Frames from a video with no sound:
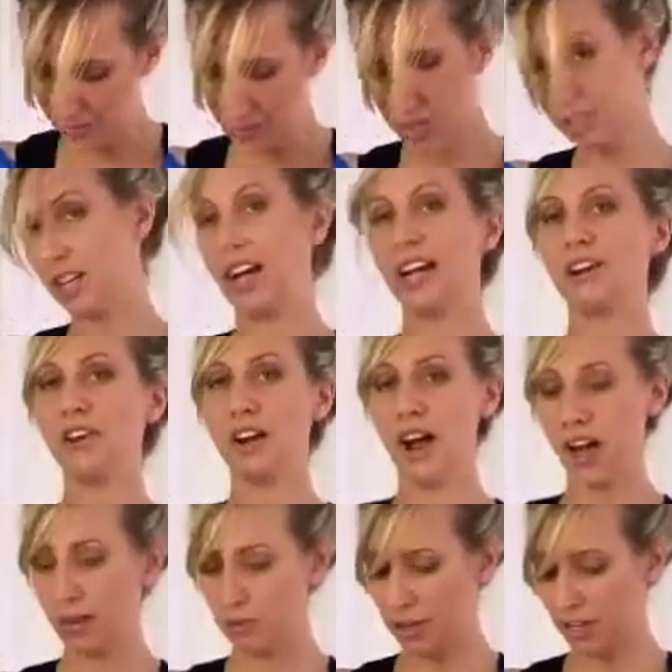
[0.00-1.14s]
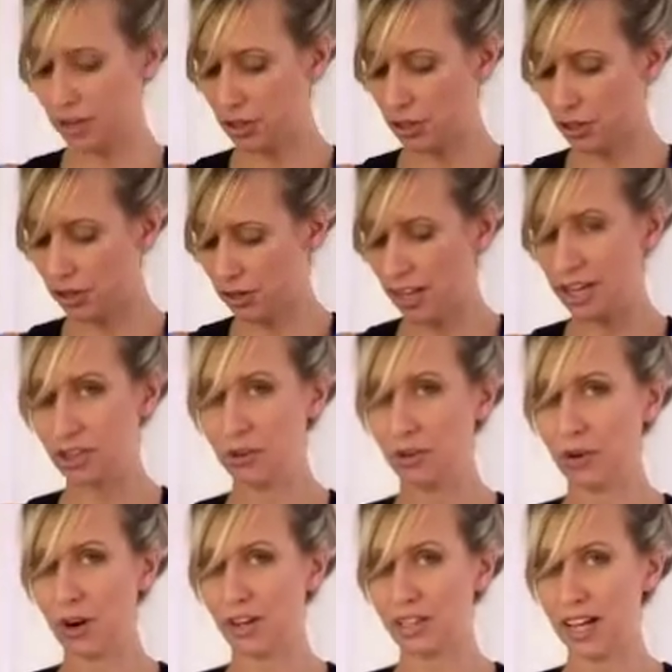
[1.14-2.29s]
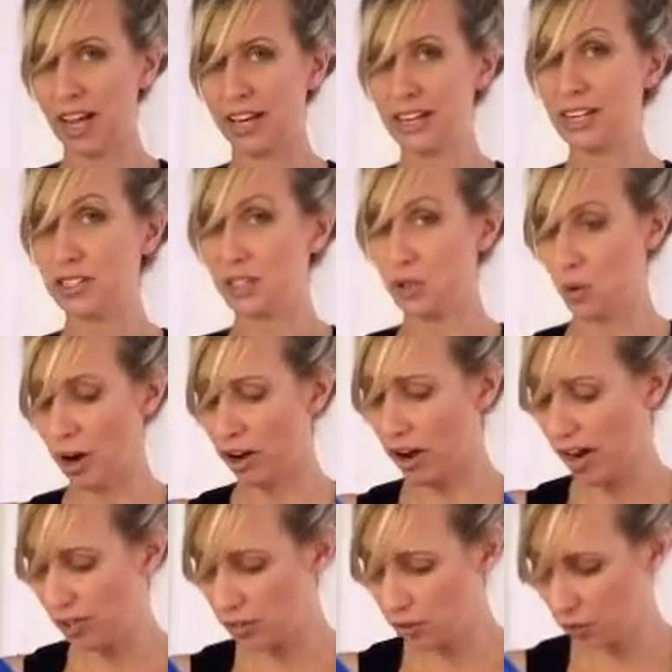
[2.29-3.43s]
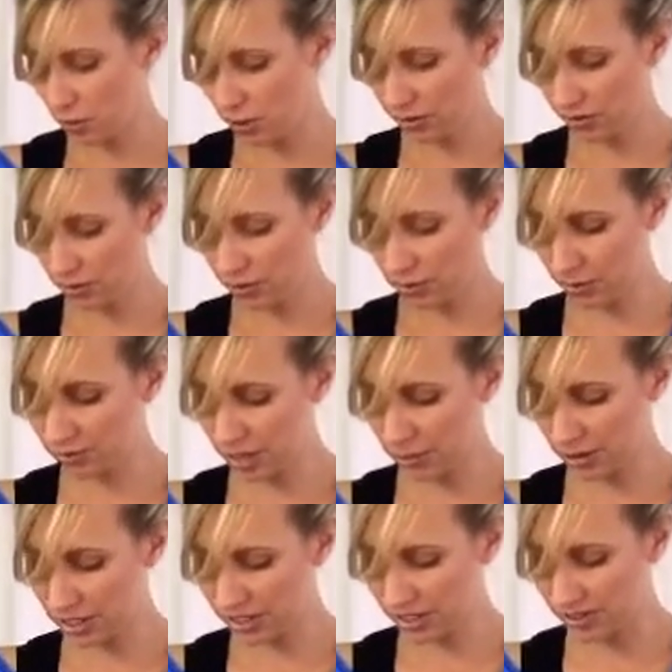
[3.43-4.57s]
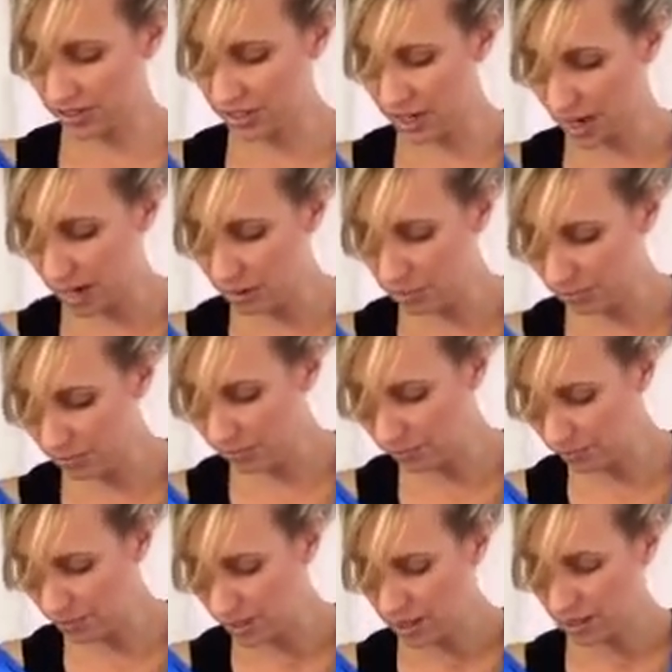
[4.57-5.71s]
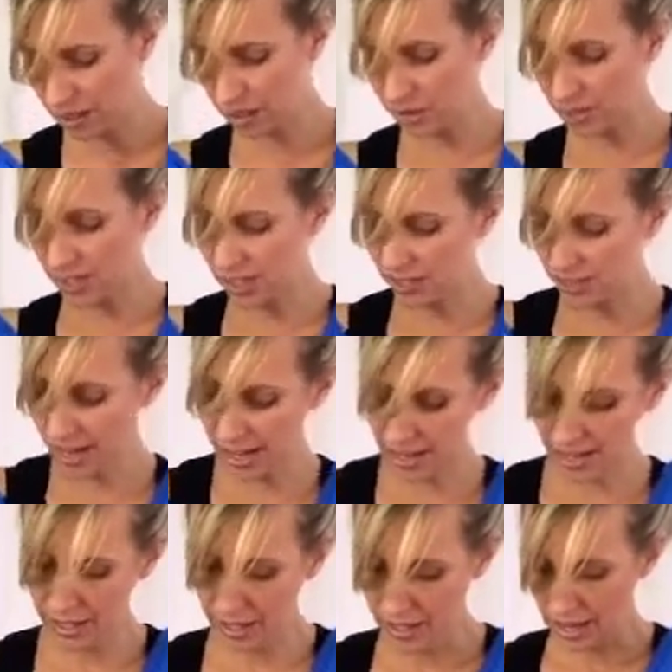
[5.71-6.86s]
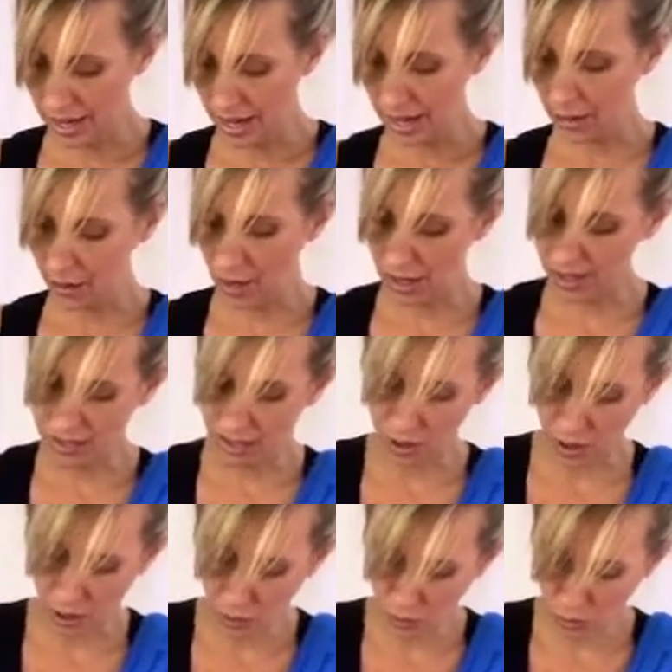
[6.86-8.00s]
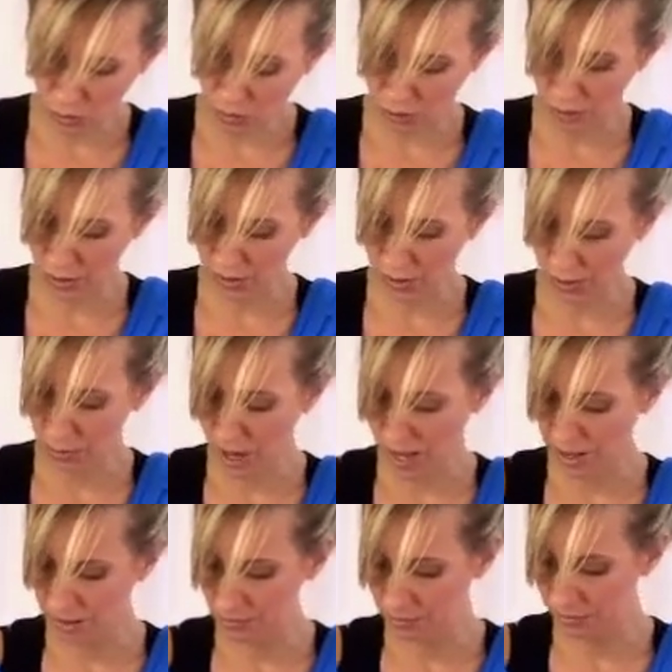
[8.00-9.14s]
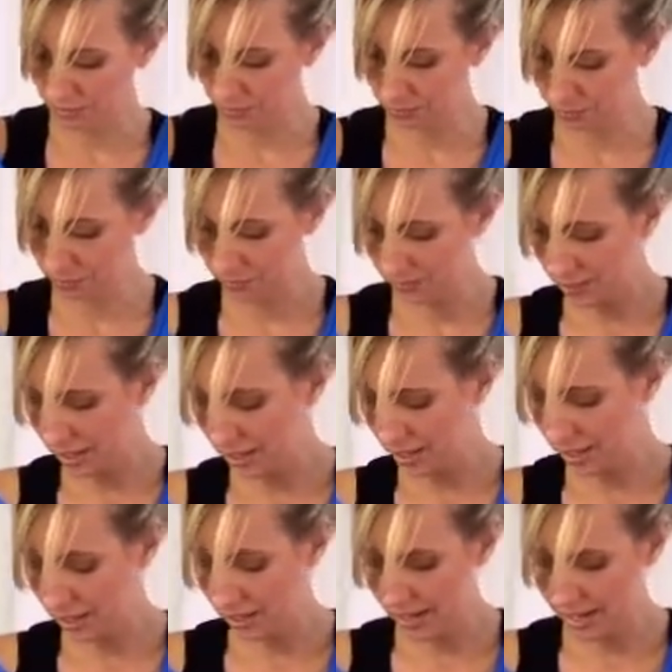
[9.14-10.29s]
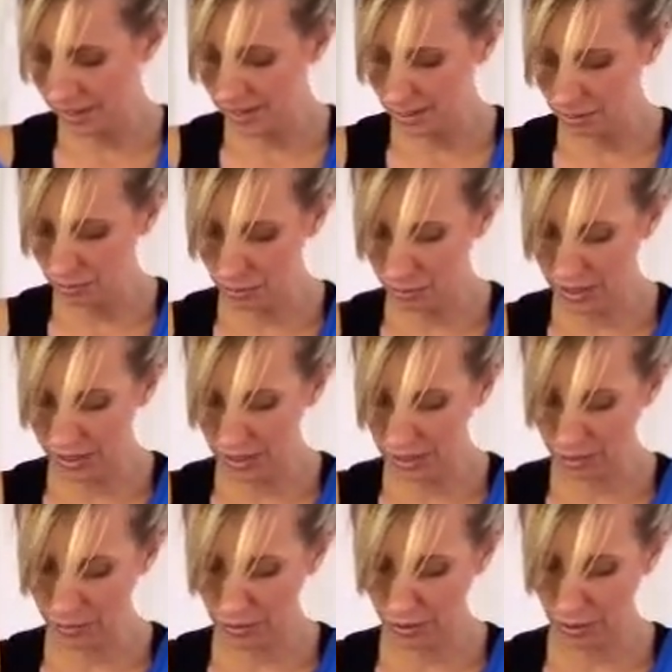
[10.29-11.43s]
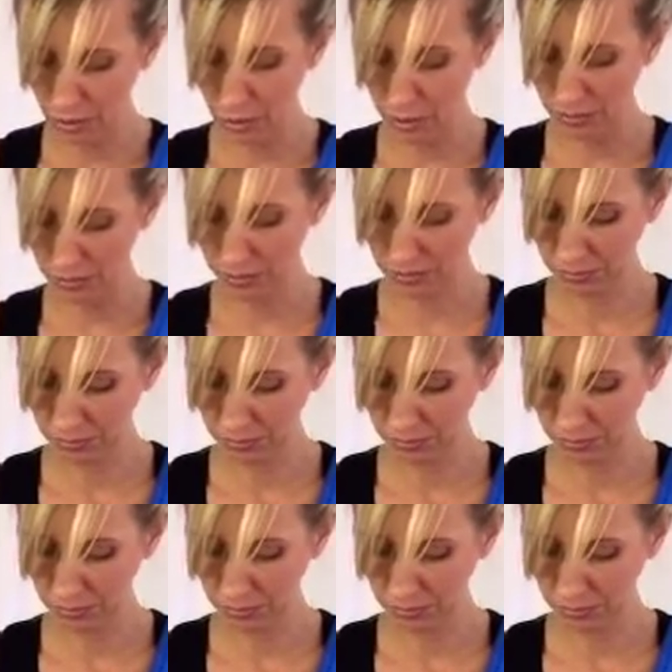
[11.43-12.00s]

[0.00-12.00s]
To tie your knot, make sure that you are tying a square knot. So whatever fabric is on the top, you'll take that and cross it over the bottom and then bring it through the hole.